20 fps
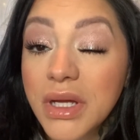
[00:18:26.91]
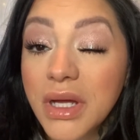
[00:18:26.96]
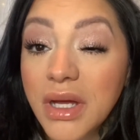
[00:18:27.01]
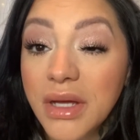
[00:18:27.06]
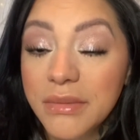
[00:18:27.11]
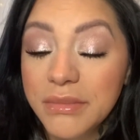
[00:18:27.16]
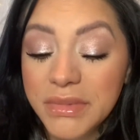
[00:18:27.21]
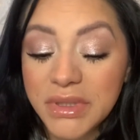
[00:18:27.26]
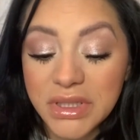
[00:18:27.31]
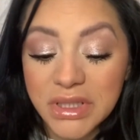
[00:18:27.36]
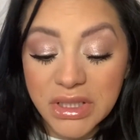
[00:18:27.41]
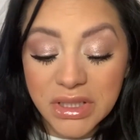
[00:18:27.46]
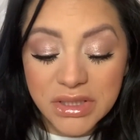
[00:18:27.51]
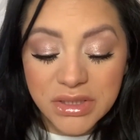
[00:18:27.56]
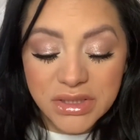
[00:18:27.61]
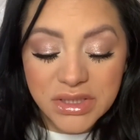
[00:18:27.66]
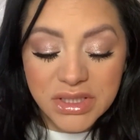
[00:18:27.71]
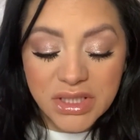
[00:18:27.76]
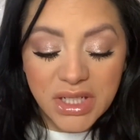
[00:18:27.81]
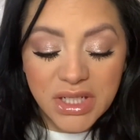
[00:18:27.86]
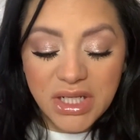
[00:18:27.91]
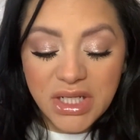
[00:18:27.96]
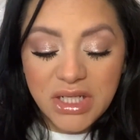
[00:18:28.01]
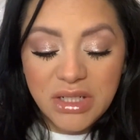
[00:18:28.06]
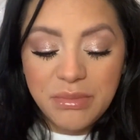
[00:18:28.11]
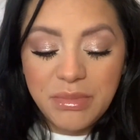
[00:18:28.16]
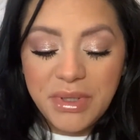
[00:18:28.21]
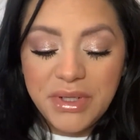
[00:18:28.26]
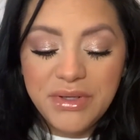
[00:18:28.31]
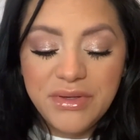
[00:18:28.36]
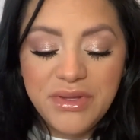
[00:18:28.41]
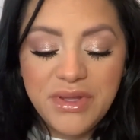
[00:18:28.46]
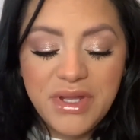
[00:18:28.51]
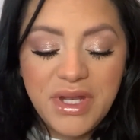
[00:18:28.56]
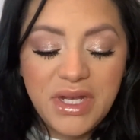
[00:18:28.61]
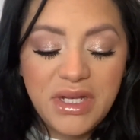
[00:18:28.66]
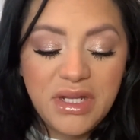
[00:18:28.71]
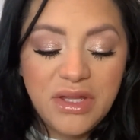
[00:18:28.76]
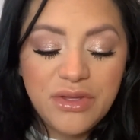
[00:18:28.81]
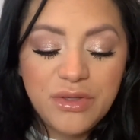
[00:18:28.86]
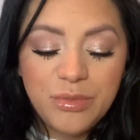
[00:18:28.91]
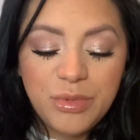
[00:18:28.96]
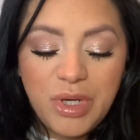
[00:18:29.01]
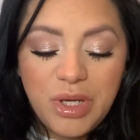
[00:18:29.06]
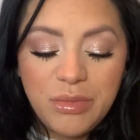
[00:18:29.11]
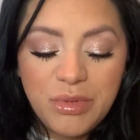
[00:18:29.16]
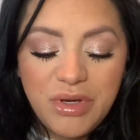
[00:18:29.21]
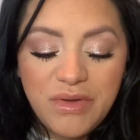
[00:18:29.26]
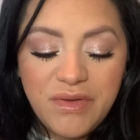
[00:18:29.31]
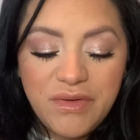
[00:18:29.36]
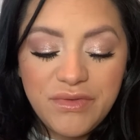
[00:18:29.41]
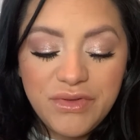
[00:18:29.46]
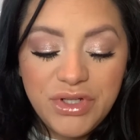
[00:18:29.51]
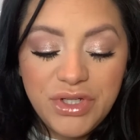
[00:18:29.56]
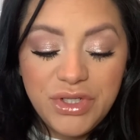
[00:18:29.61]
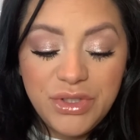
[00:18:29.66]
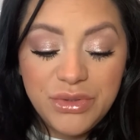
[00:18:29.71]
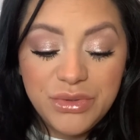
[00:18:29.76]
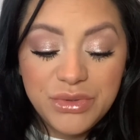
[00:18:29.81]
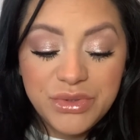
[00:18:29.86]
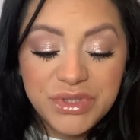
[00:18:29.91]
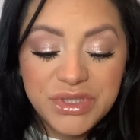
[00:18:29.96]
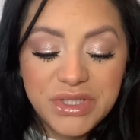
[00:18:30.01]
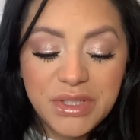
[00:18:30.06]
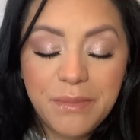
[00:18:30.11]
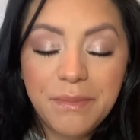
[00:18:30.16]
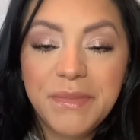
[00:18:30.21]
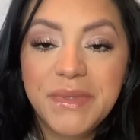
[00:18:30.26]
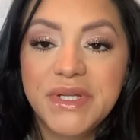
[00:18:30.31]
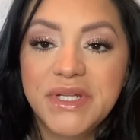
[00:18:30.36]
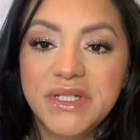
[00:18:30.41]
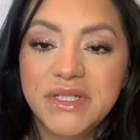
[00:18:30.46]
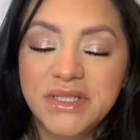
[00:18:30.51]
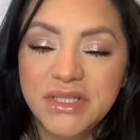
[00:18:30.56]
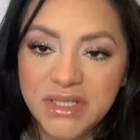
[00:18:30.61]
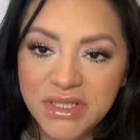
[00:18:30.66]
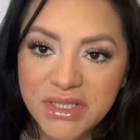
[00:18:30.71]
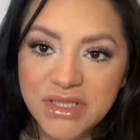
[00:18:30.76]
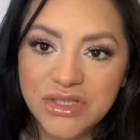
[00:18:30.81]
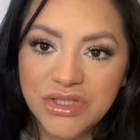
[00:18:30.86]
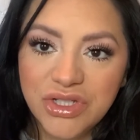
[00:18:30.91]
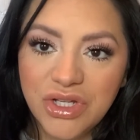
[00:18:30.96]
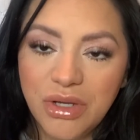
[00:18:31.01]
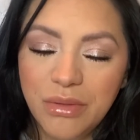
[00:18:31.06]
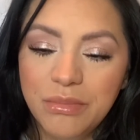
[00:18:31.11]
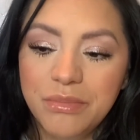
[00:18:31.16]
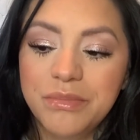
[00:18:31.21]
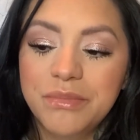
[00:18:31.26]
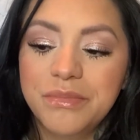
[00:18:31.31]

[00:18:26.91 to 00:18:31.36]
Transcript: I mean, it's not any better than any other primer I've ever used, but it did its job.